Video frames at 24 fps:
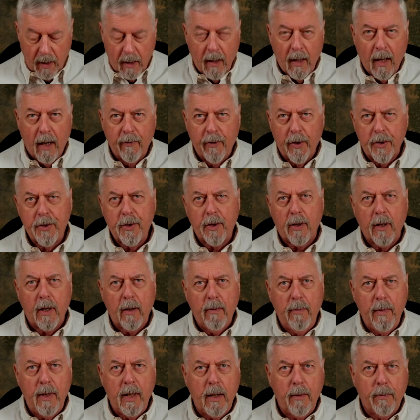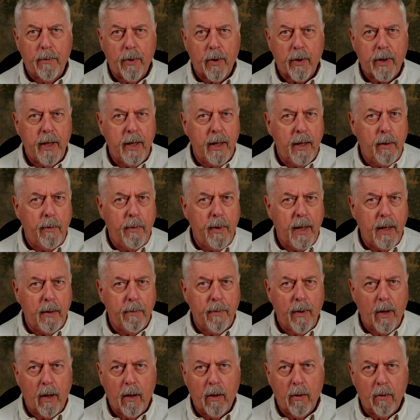I've also got a mini brookie and a mini
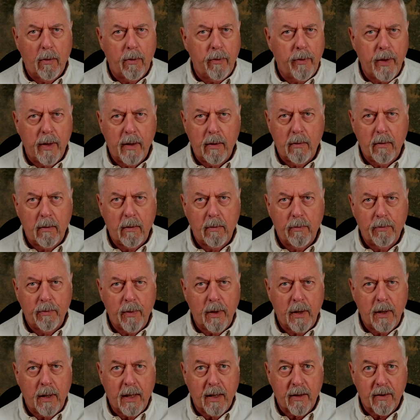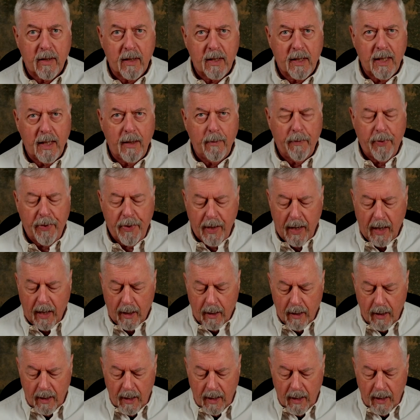bow that does the same thing.